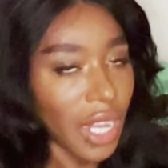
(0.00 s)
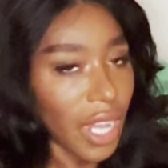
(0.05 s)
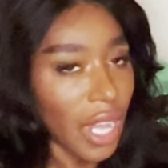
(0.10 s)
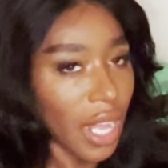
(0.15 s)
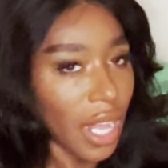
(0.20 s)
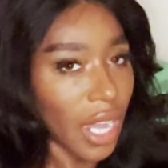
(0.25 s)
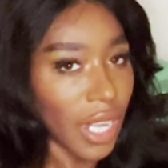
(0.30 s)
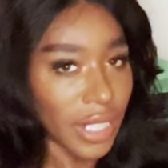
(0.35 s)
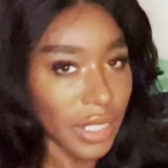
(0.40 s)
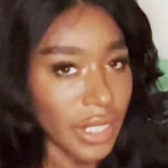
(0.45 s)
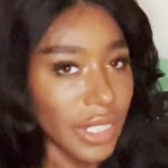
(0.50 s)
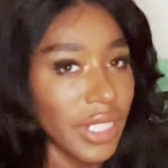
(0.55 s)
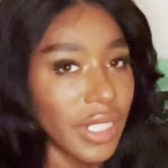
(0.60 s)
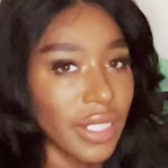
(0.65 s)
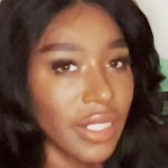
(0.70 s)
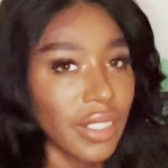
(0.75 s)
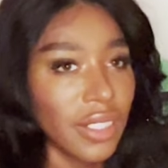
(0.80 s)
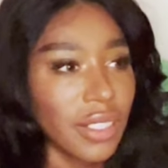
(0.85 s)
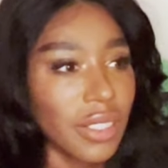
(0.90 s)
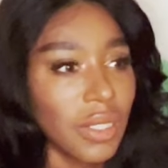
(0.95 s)

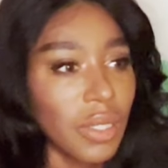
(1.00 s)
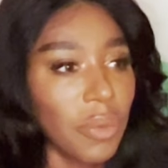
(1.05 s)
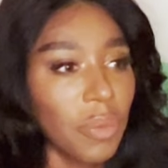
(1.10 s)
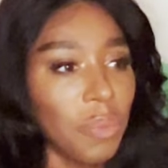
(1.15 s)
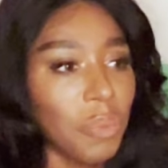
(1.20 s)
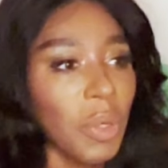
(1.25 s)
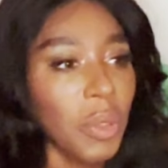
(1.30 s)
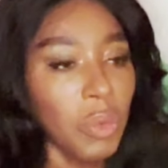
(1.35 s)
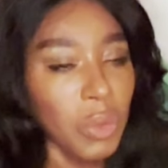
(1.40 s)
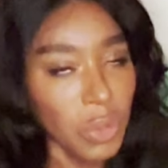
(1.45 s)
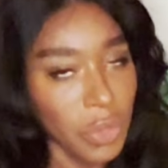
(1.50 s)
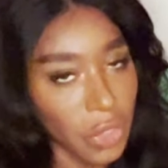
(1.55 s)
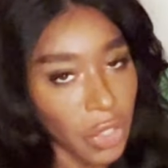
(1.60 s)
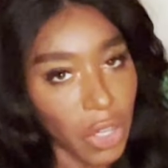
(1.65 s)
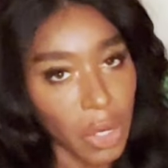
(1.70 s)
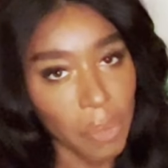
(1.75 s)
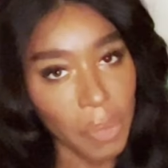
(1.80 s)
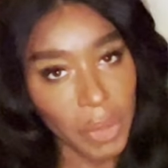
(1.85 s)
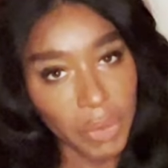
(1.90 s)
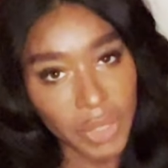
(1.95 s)
ideas, but we'll
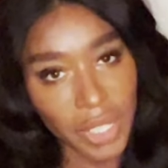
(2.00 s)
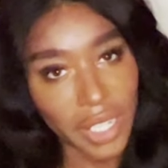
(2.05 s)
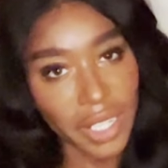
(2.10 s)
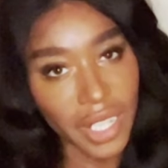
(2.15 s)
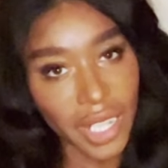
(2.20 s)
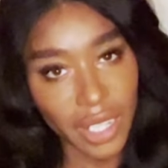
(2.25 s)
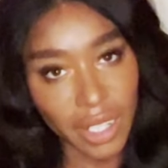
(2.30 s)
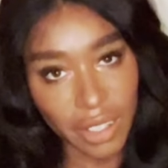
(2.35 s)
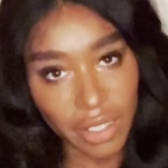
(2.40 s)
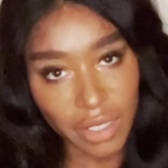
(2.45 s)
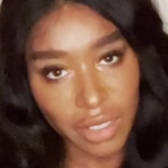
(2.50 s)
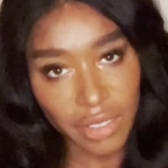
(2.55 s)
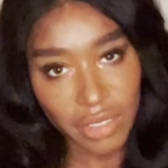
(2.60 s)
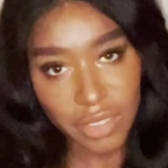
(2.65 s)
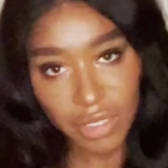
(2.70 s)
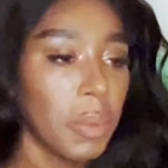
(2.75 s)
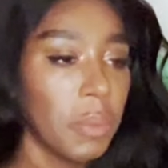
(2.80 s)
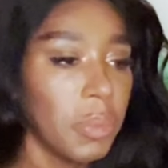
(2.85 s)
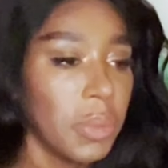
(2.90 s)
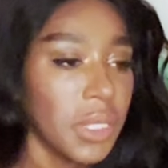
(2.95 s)
talk about that later.
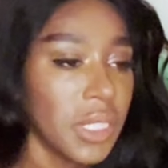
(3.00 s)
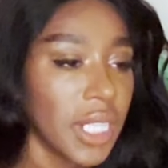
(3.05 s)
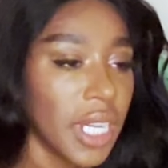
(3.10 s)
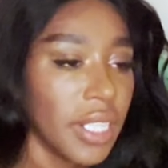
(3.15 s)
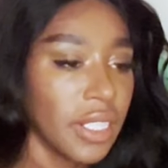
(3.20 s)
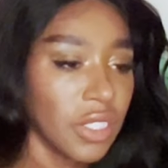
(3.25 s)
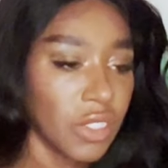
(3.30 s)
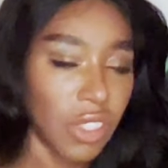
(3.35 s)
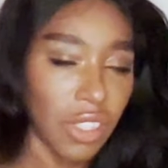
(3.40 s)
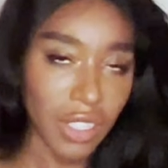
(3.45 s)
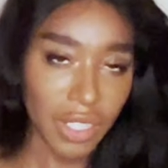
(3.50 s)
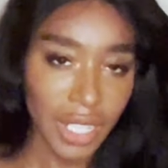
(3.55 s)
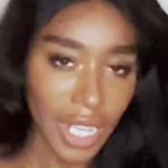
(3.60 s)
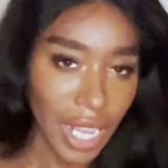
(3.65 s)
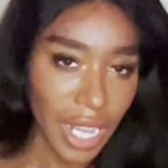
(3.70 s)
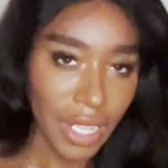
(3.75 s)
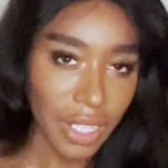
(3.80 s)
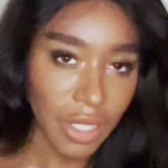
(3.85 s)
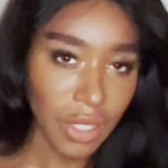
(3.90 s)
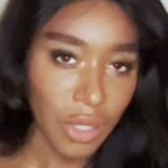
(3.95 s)
Besides all of
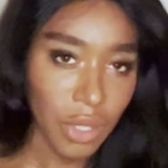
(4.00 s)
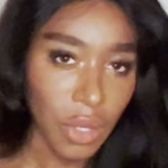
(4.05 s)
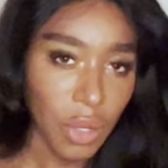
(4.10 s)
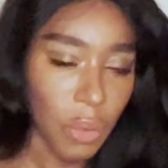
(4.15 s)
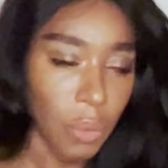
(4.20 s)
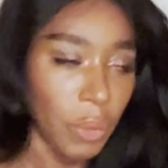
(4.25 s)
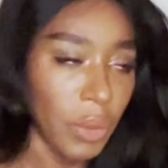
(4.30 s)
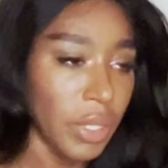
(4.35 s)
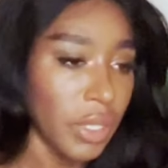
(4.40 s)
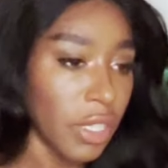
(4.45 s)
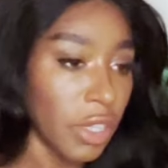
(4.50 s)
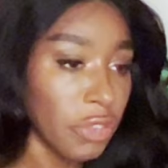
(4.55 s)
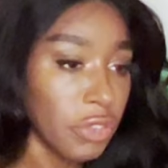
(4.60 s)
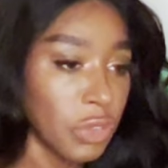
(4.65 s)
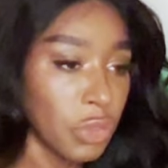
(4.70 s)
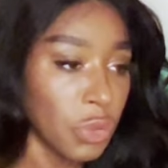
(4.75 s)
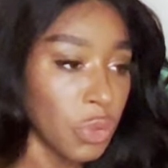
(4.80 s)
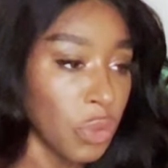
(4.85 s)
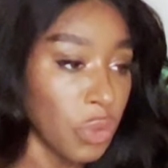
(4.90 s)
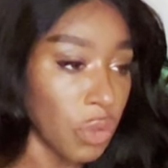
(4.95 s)
that, we love
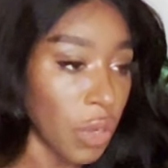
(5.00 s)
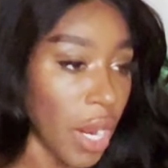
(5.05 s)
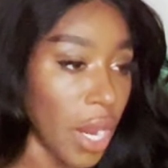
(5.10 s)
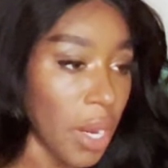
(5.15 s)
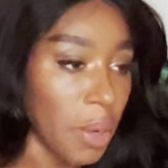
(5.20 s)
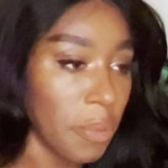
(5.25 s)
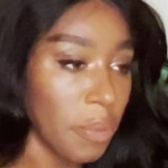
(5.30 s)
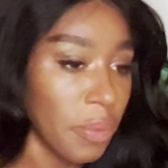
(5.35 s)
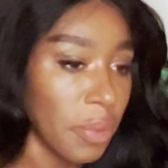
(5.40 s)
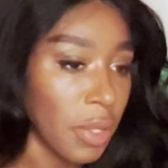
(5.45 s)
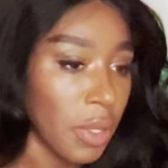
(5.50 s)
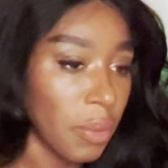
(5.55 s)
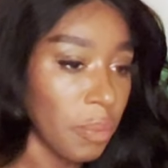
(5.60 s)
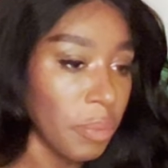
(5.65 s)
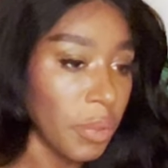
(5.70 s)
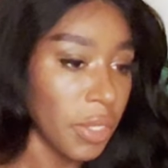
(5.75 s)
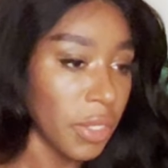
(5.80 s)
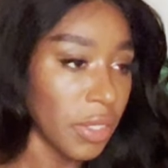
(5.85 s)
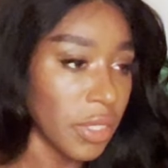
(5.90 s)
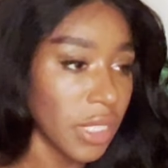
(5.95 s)
true crime
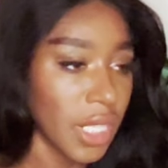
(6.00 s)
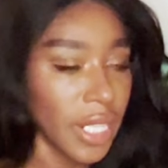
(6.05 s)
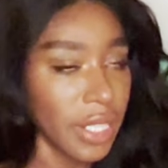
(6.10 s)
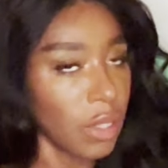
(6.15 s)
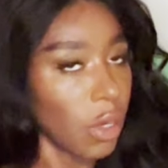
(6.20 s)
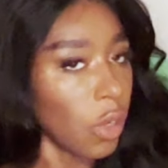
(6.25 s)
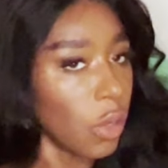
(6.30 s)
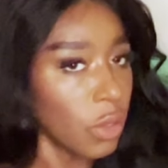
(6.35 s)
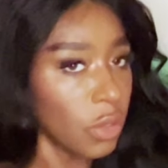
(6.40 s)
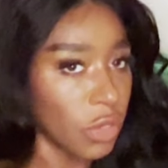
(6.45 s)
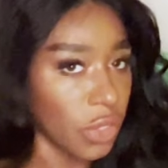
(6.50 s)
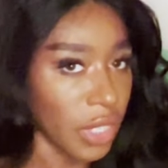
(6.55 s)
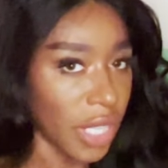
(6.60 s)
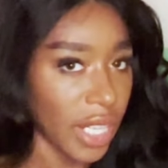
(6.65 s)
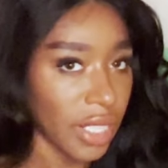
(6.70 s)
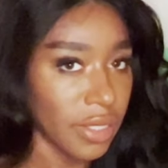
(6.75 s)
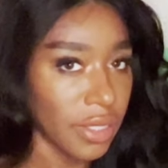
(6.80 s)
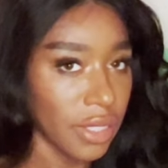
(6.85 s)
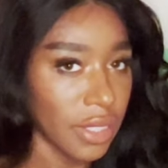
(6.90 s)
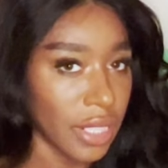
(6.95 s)
because, like all good
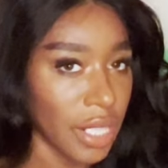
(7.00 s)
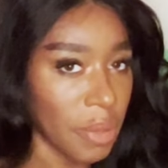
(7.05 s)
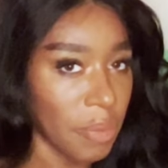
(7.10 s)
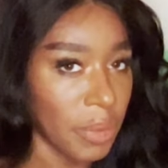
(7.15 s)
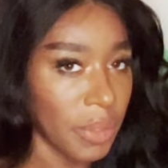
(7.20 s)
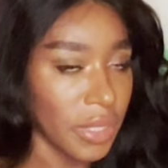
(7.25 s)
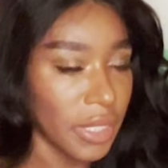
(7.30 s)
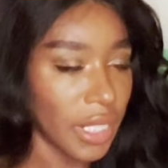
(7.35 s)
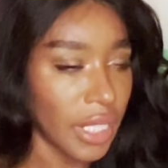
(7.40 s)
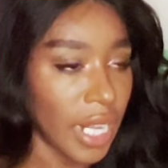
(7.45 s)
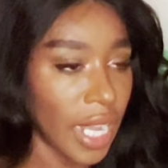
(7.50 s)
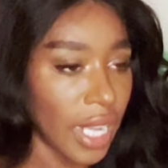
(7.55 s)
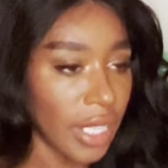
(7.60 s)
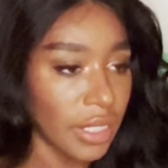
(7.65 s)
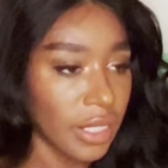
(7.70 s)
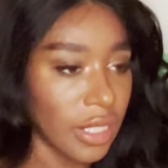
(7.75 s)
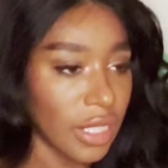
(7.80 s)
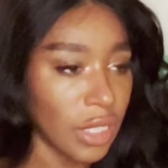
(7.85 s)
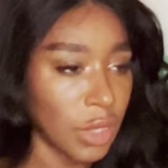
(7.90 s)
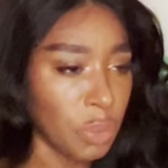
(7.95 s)
entertainment, it
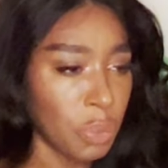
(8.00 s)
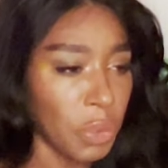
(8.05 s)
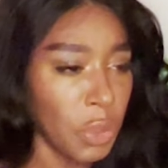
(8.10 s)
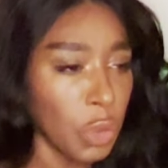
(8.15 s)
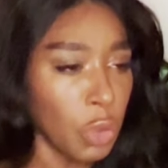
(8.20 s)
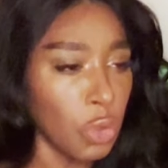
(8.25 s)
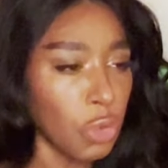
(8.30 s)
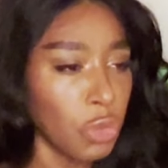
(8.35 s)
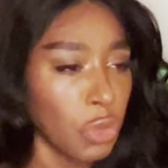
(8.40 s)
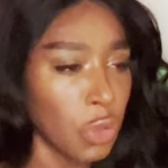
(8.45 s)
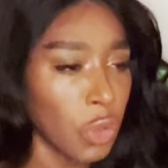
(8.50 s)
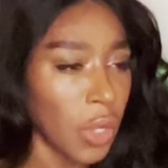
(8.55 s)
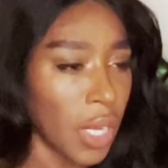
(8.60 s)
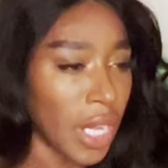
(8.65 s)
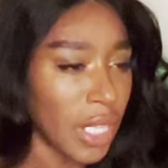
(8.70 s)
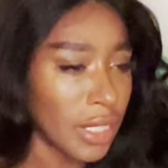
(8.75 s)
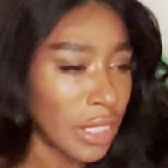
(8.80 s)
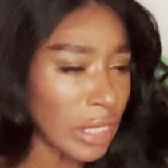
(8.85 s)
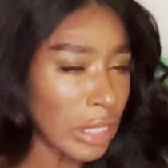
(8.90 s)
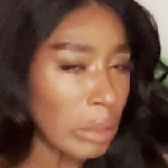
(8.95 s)
has this beautiful
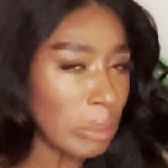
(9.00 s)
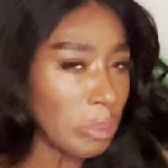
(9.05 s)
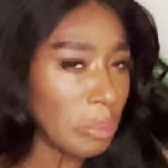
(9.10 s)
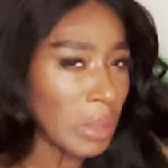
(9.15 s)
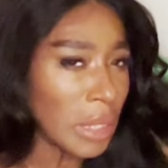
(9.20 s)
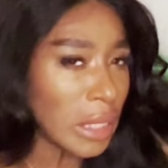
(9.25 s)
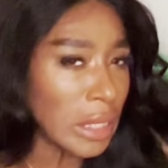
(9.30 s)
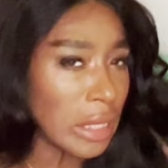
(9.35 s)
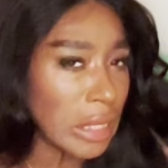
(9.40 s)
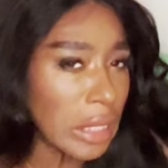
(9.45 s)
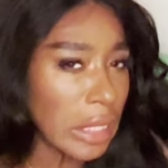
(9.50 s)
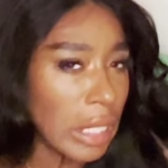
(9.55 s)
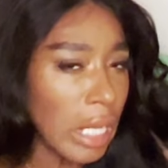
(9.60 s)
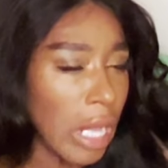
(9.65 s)
escapist